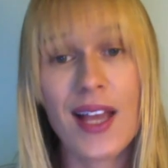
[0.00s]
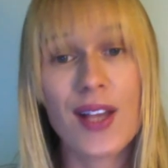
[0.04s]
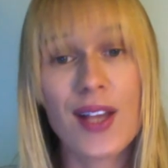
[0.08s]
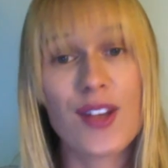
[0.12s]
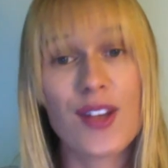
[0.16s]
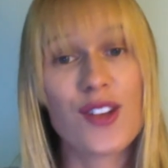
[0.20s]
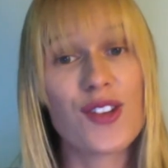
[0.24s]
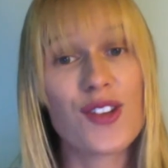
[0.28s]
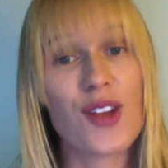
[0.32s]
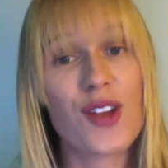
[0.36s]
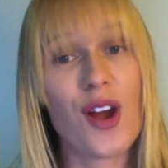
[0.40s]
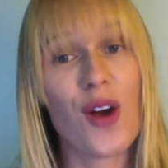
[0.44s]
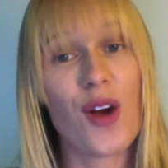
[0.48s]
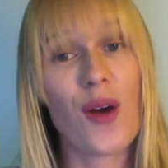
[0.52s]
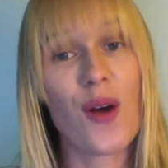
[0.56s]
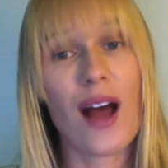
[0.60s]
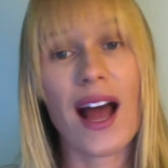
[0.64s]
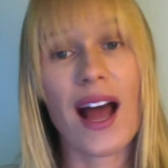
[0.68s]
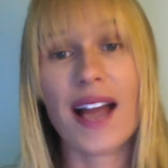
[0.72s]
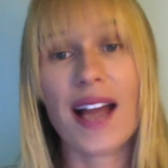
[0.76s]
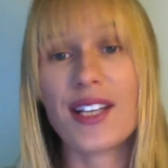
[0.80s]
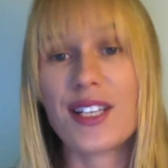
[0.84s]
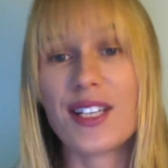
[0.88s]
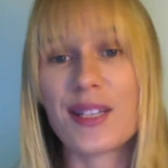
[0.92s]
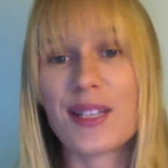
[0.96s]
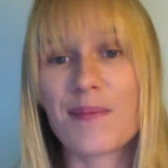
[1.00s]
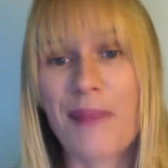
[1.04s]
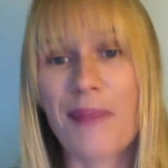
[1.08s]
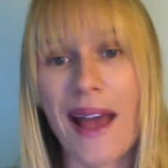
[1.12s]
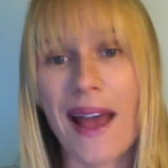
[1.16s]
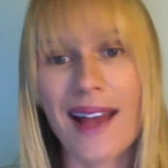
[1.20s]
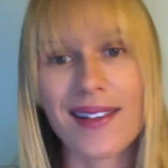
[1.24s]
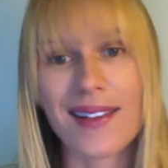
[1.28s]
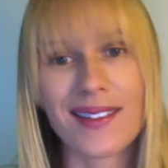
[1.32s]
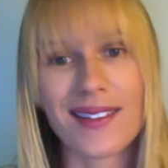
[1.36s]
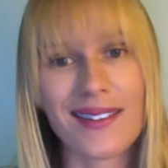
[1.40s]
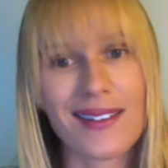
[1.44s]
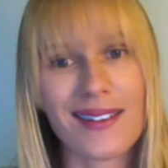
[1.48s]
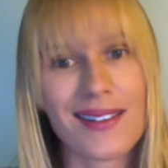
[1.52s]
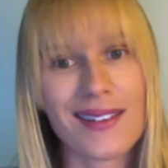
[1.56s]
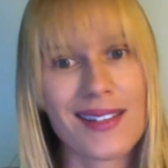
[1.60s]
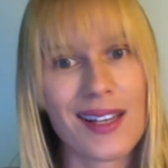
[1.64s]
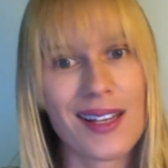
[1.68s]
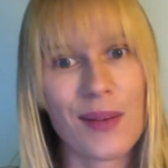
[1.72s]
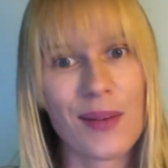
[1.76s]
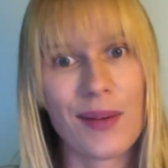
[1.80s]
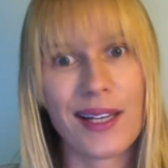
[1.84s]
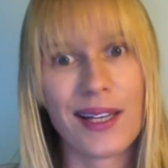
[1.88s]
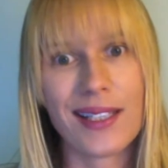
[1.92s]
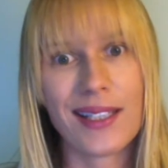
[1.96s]
So I just mask
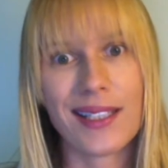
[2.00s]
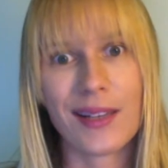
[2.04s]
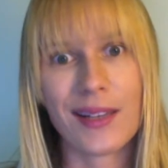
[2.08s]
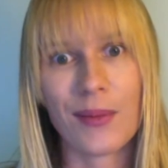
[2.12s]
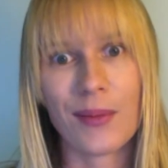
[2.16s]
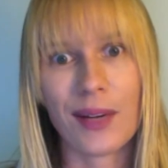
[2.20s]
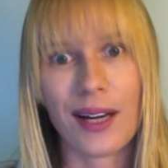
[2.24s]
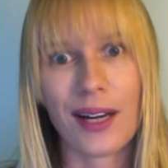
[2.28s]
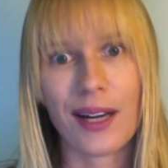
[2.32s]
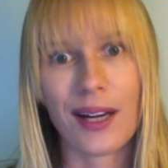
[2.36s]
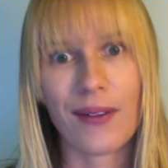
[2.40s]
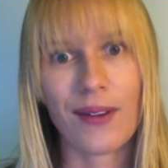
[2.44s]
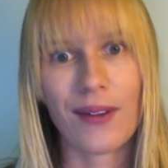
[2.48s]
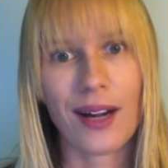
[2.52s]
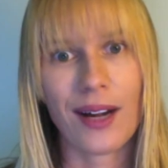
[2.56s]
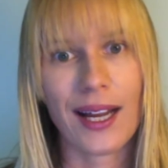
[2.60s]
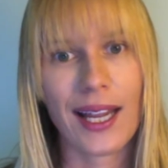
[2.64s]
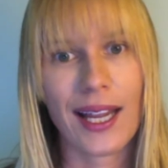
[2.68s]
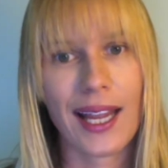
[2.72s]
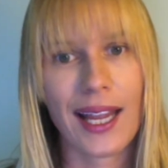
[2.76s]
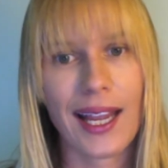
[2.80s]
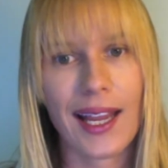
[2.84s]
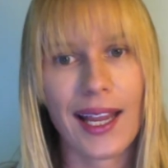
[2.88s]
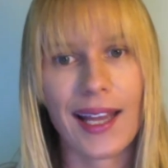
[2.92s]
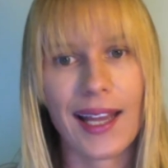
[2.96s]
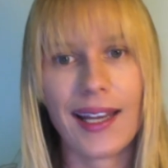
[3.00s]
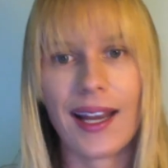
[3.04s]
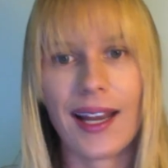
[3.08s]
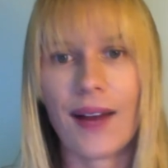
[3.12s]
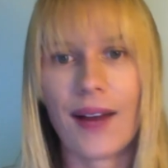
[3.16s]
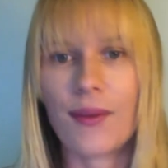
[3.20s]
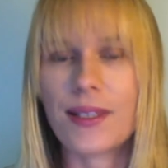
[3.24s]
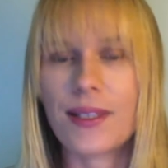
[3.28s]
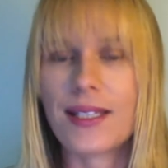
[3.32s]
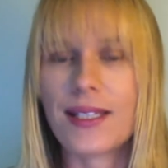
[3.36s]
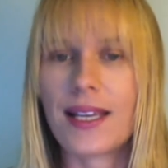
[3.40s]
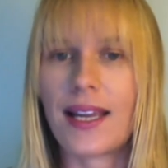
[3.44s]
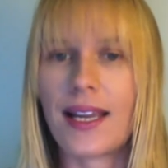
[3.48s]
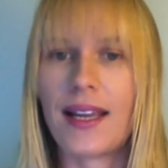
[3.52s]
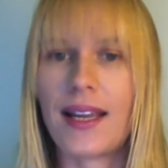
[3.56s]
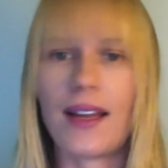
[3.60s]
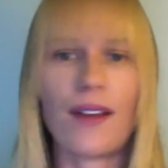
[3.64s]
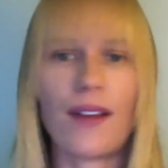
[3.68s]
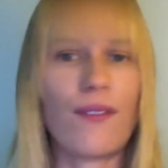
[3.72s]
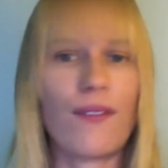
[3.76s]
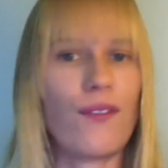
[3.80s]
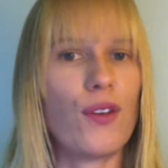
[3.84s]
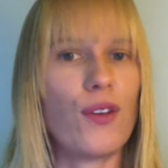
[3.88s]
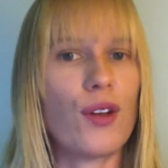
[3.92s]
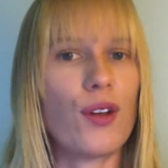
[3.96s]
seaweeds in whatever I can. I would say
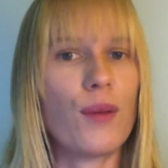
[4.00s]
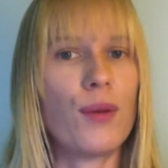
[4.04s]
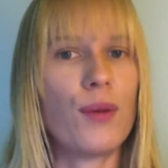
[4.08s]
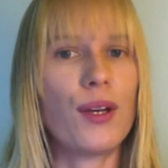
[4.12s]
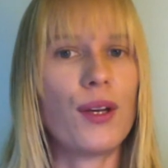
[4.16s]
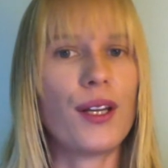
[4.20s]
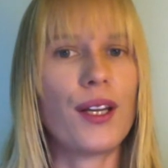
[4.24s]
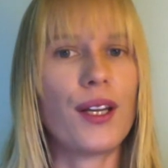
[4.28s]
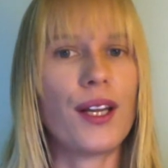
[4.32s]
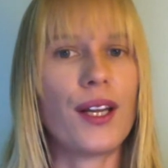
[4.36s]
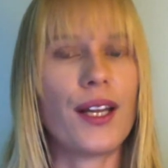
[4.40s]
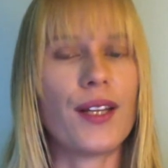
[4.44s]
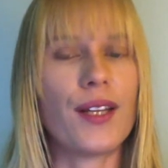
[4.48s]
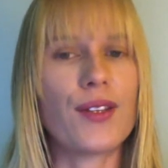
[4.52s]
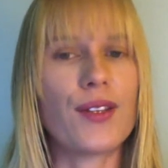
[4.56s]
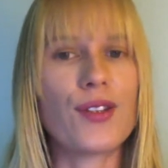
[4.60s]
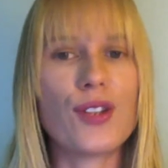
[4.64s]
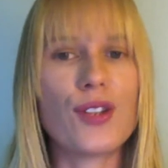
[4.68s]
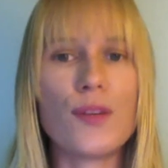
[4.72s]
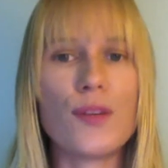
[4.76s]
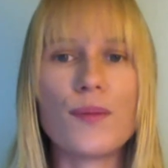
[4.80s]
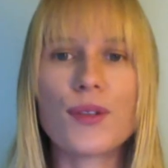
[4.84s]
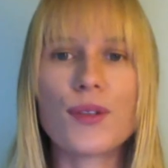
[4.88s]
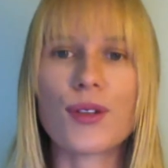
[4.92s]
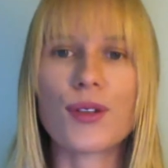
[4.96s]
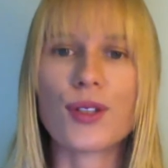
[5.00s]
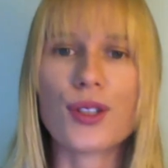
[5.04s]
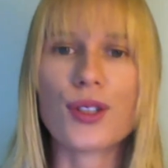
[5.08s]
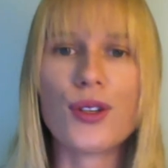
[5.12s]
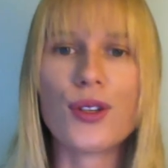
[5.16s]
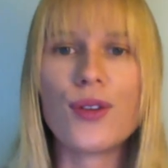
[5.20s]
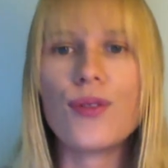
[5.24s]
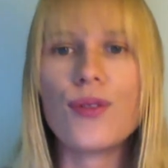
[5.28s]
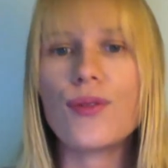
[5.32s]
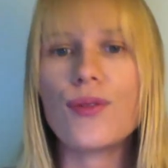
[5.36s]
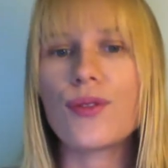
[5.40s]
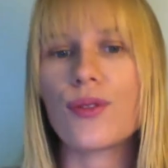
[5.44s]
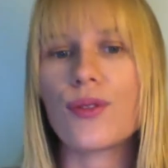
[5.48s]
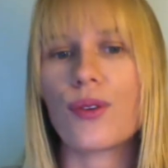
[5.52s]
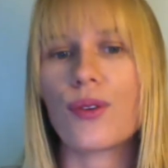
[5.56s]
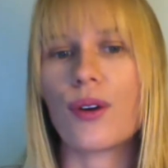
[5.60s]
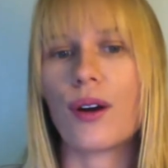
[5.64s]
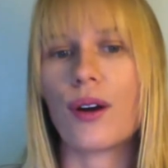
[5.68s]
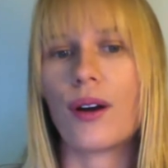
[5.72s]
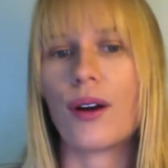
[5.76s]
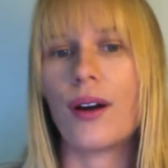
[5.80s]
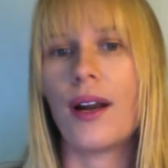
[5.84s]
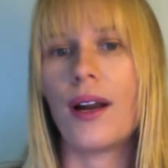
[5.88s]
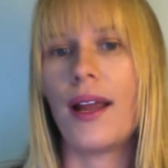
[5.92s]
if you can put it in soups or stews or